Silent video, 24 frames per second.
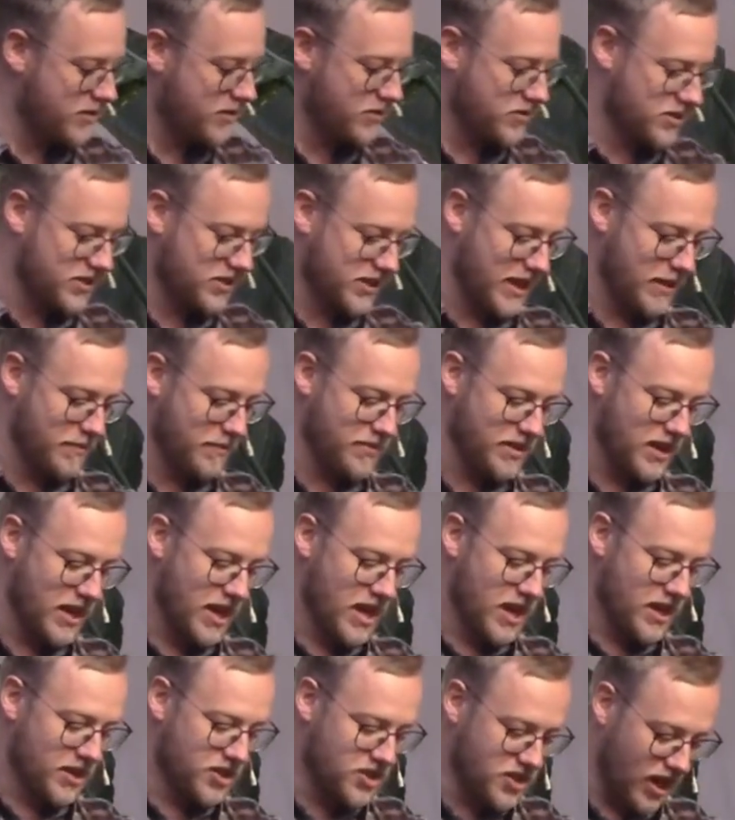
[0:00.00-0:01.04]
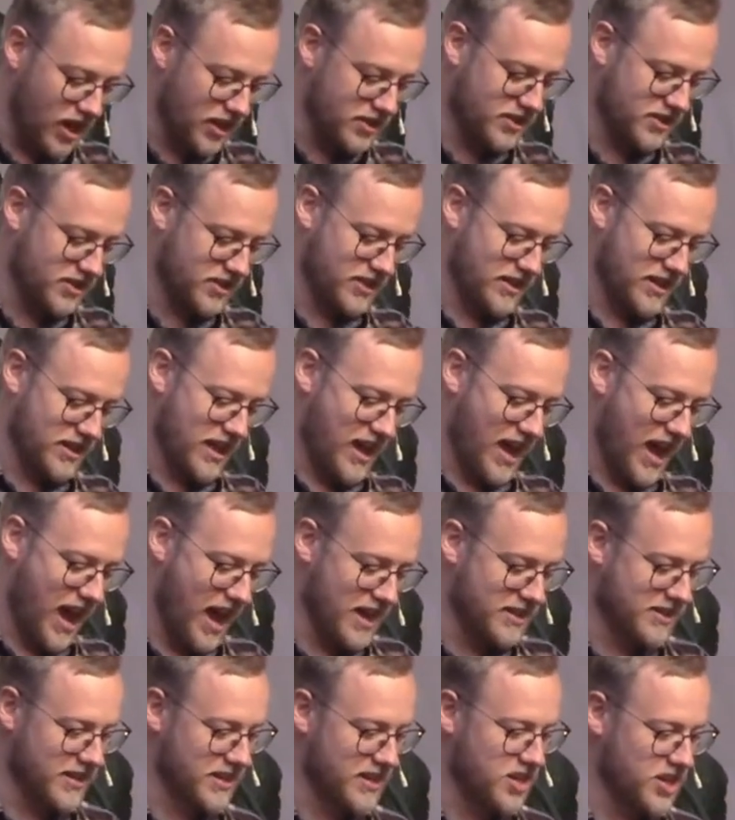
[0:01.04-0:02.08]
who seemed just
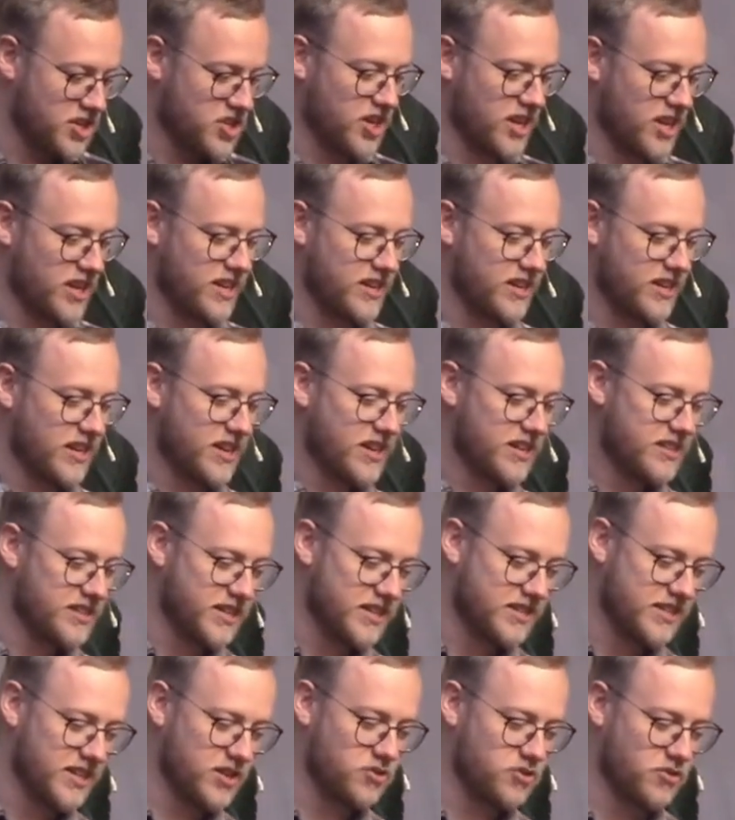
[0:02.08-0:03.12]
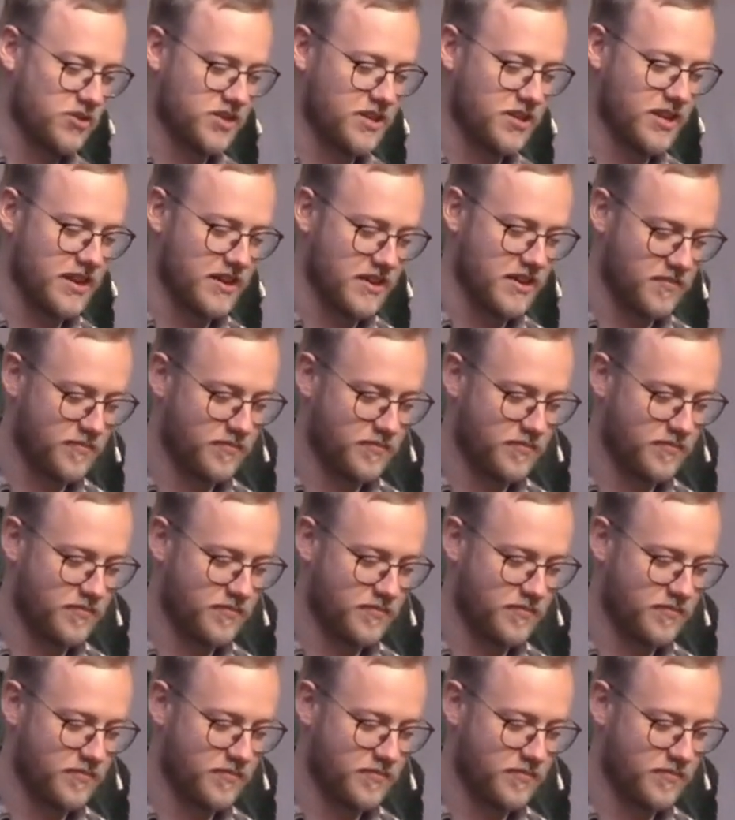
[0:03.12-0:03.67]
as initially disinterested.